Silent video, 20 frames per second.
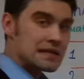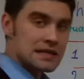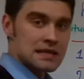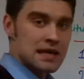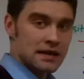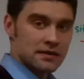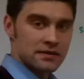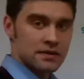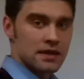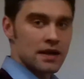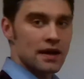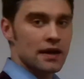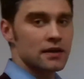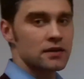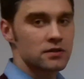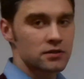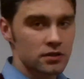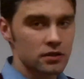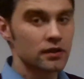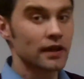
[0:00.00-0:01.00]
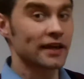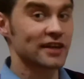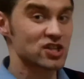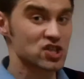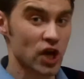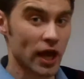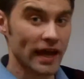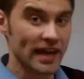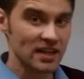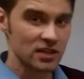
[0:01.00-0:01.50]
e at the end, like
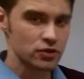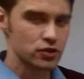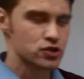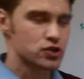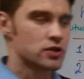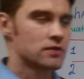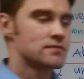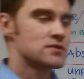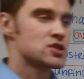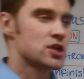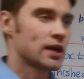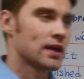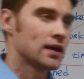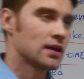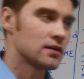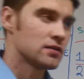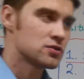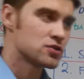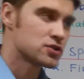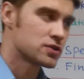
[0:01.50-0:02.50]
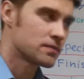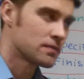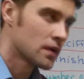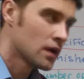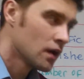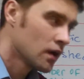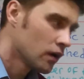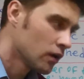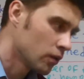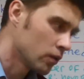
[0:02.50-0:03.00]
change, changed,
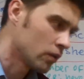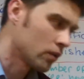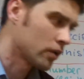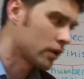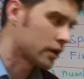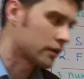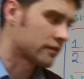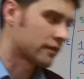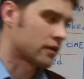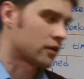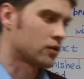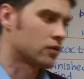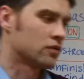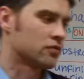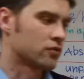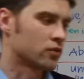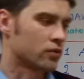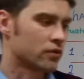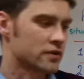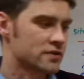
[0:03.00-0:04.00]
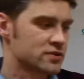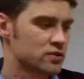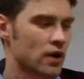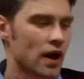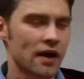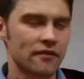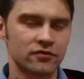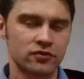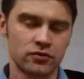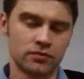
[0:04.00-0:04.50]
or of course you
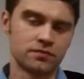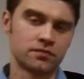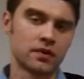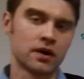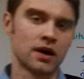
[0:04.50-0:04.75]
have to